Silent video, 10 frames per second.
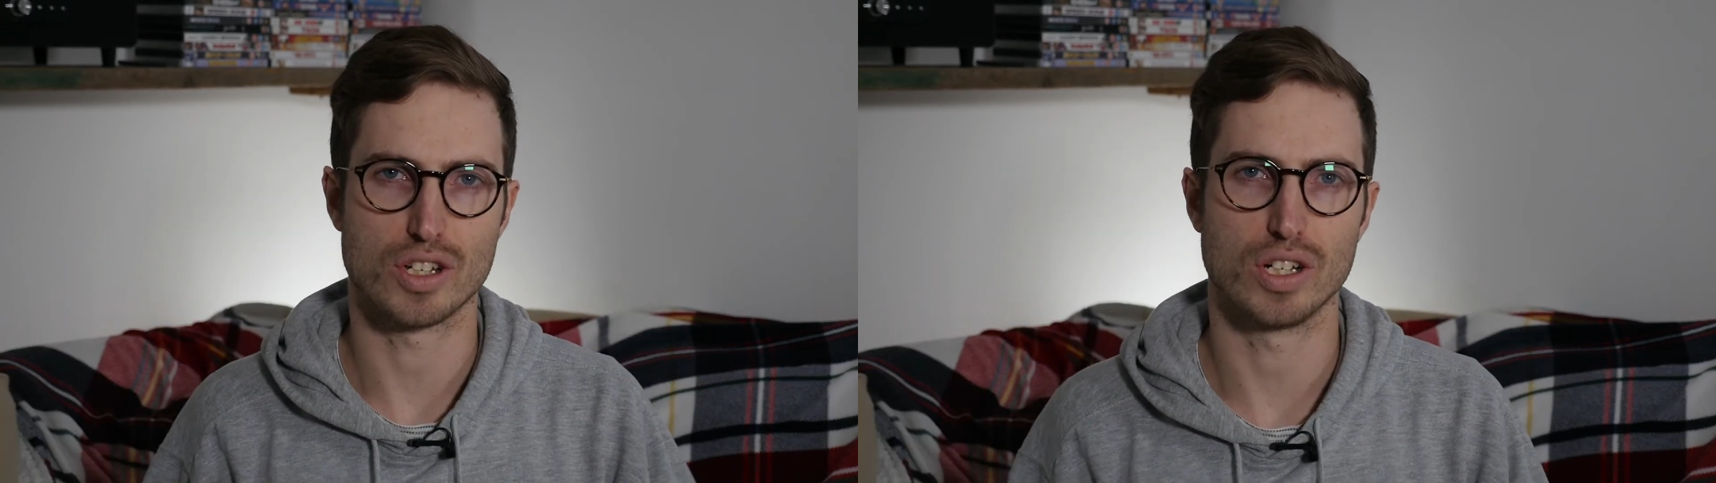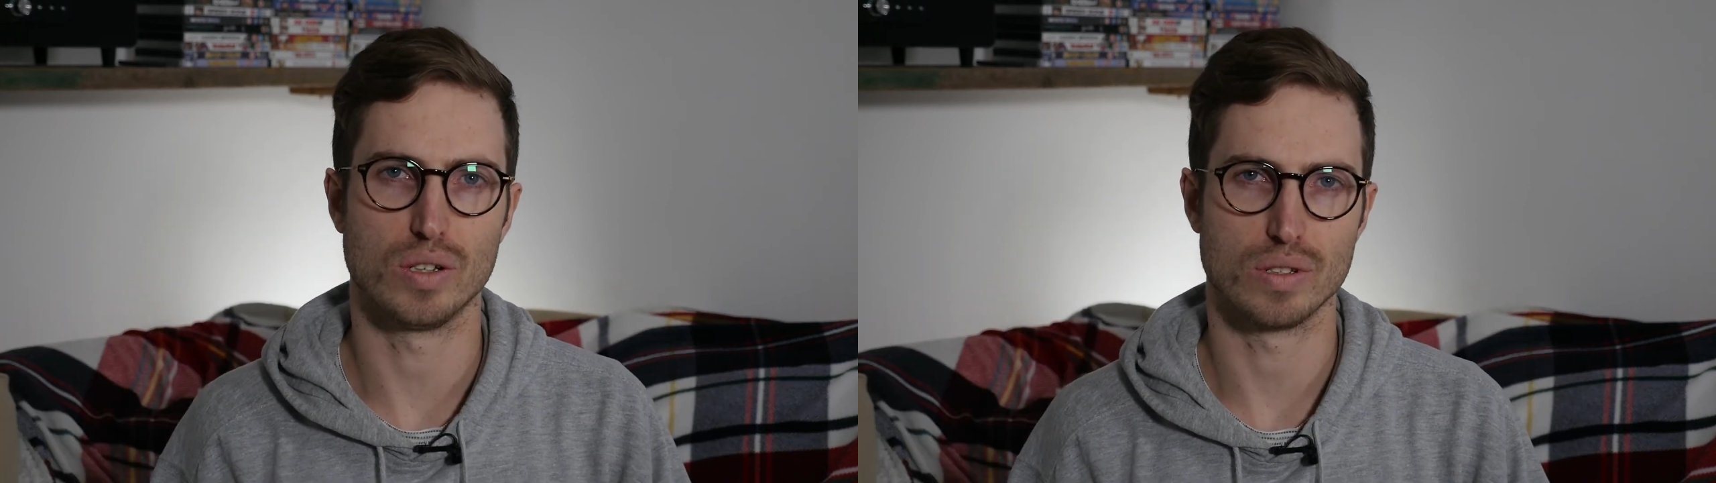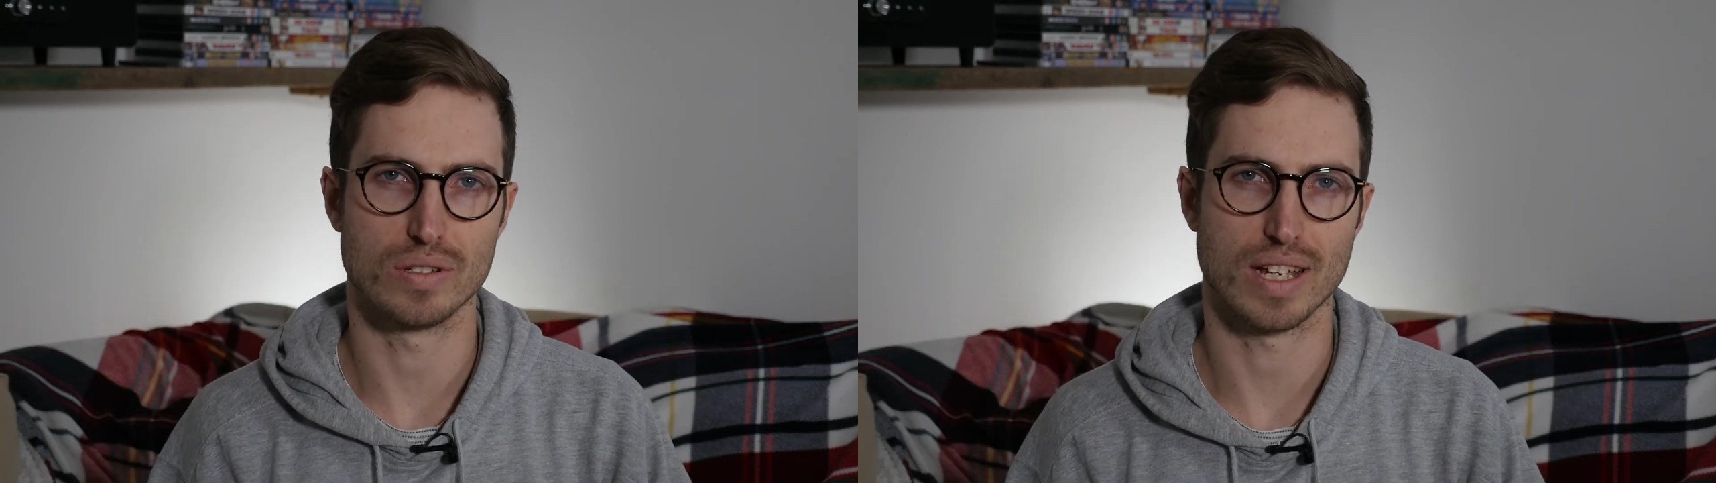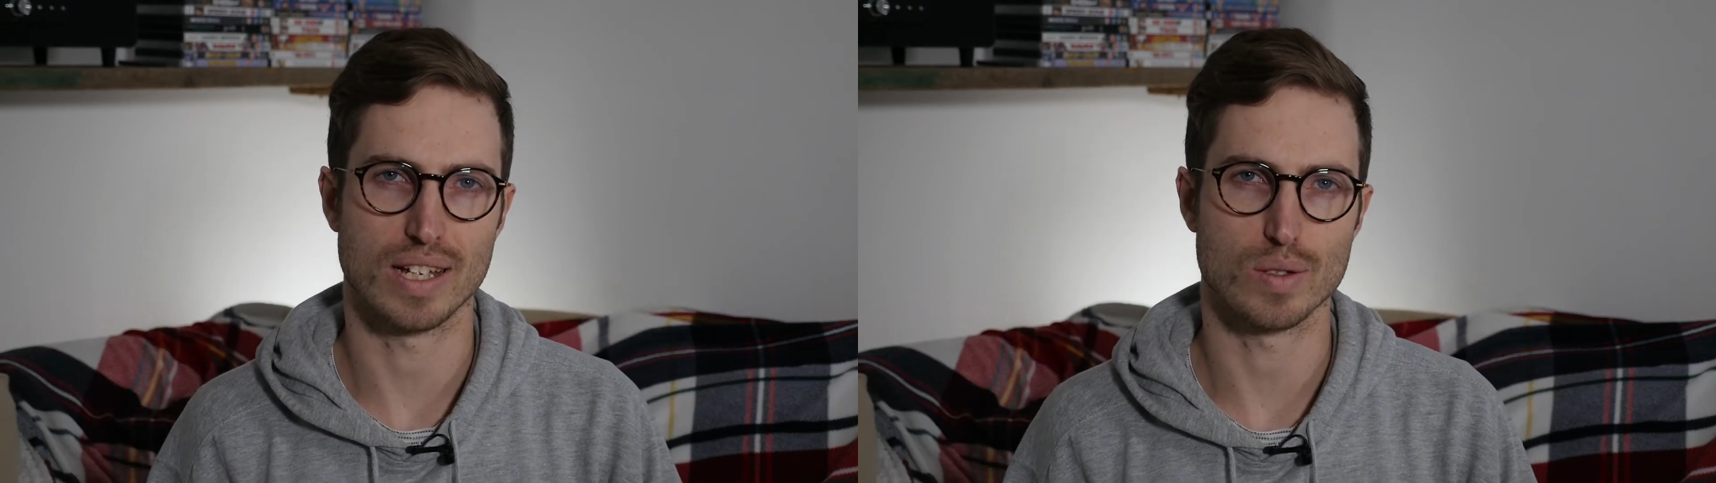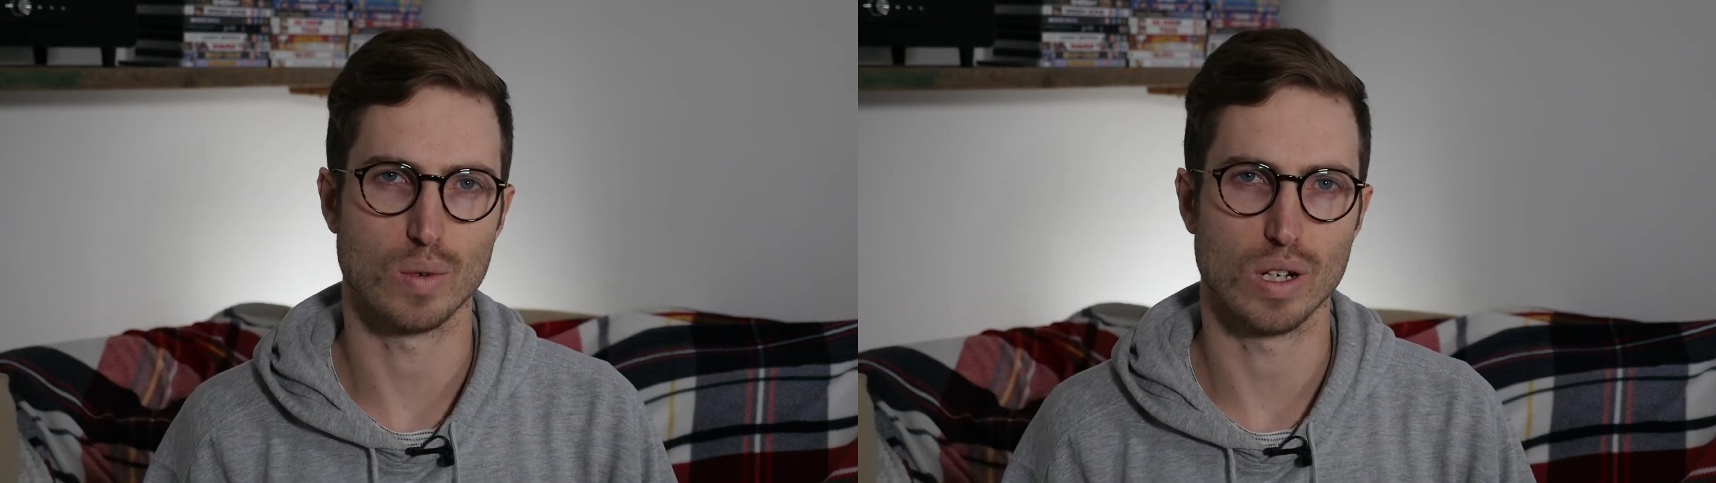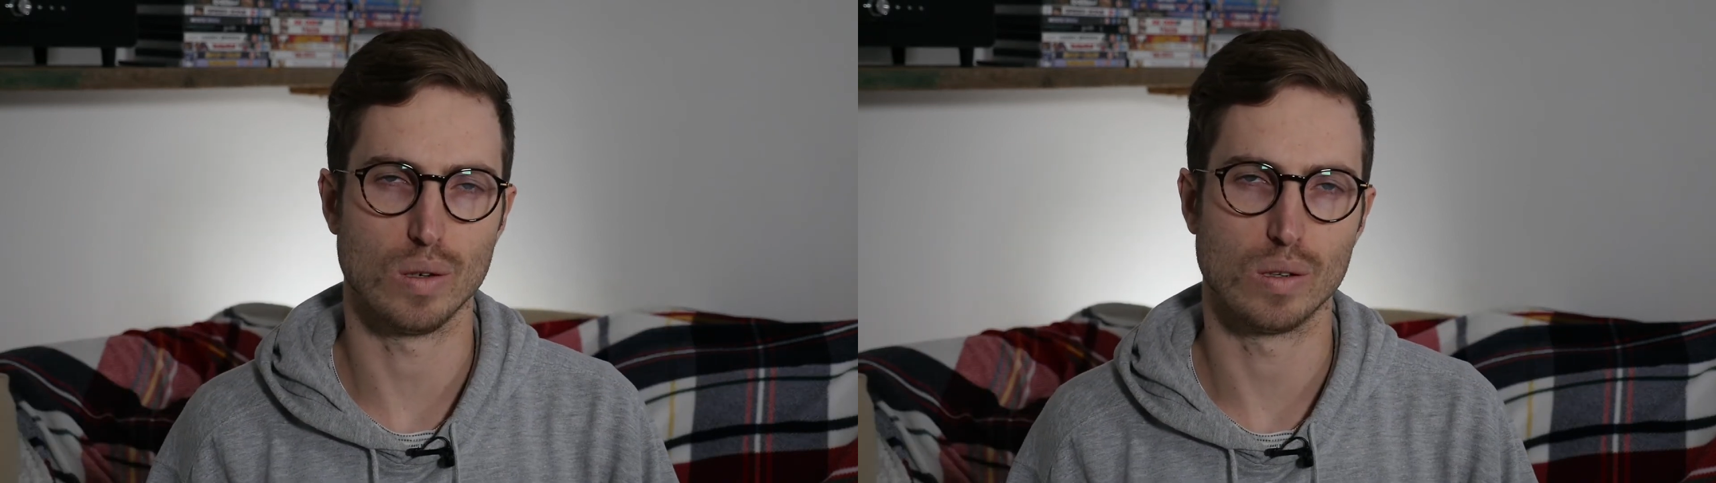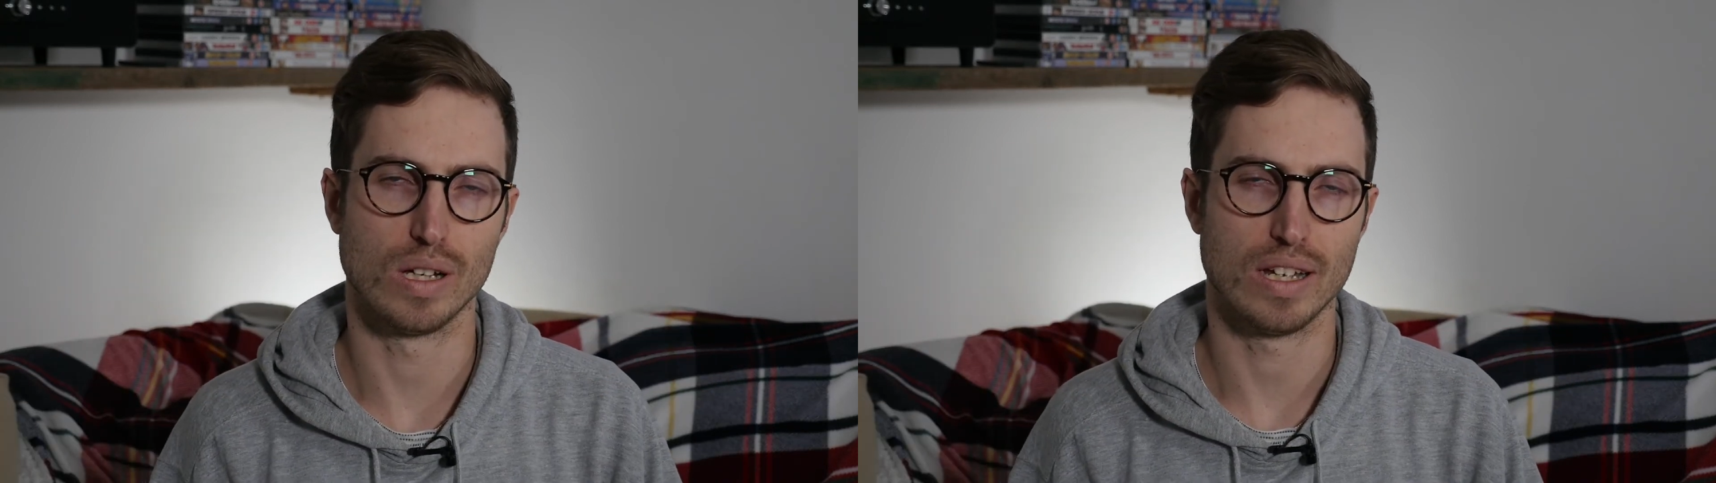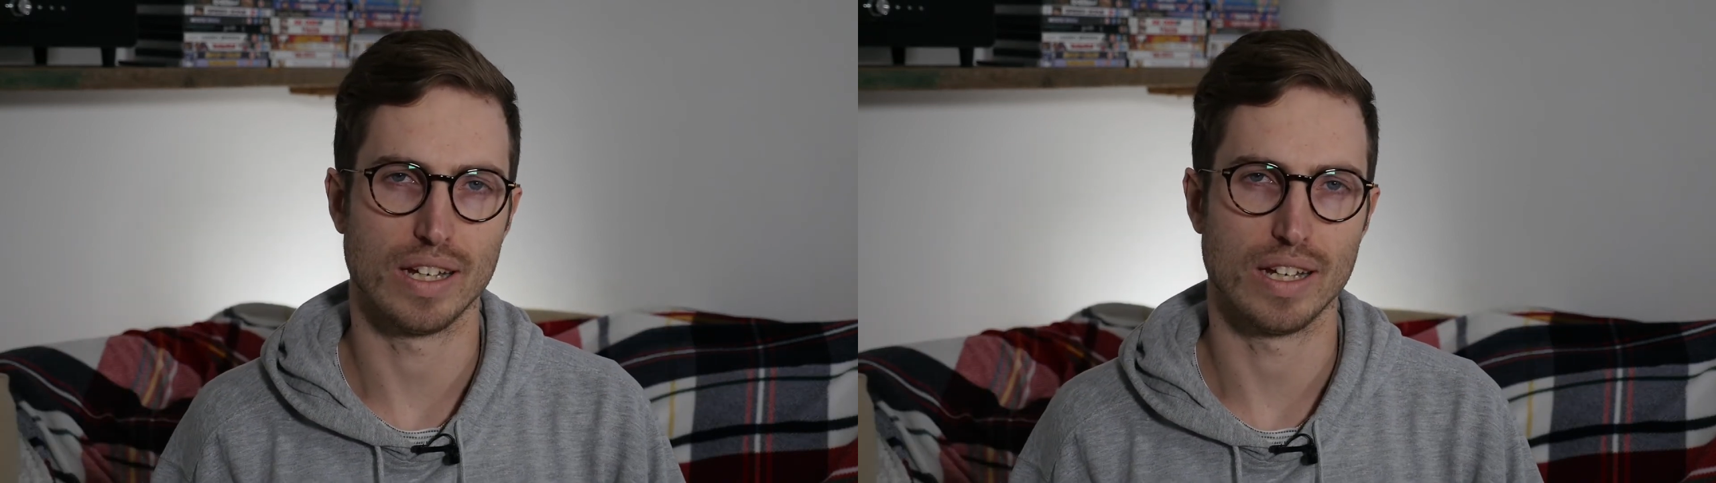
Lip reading: shoulders as well.